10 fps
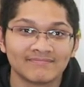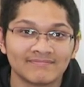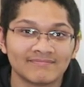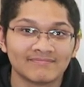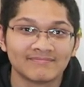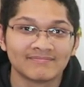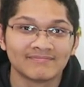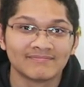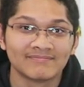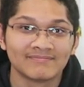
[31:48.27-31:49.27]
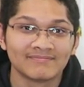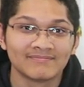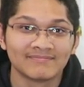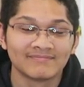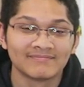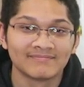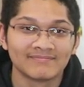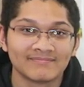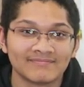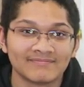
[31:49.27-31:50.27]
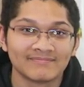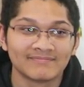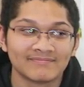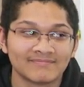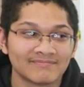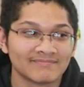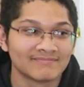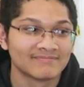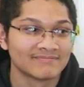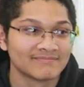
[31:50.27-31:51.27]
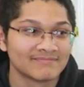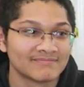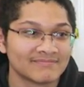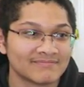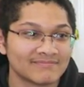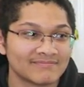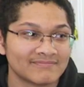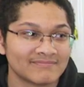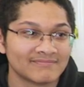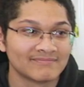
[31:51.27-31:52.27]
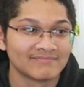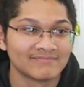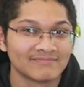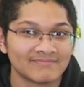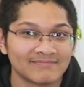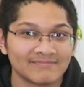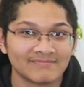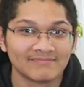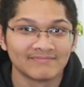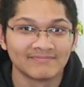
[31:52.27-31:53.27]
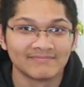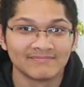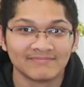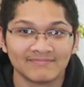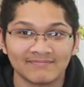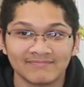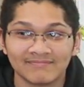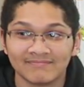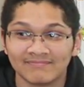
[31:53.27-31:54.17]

No words are spoken by the person on screen.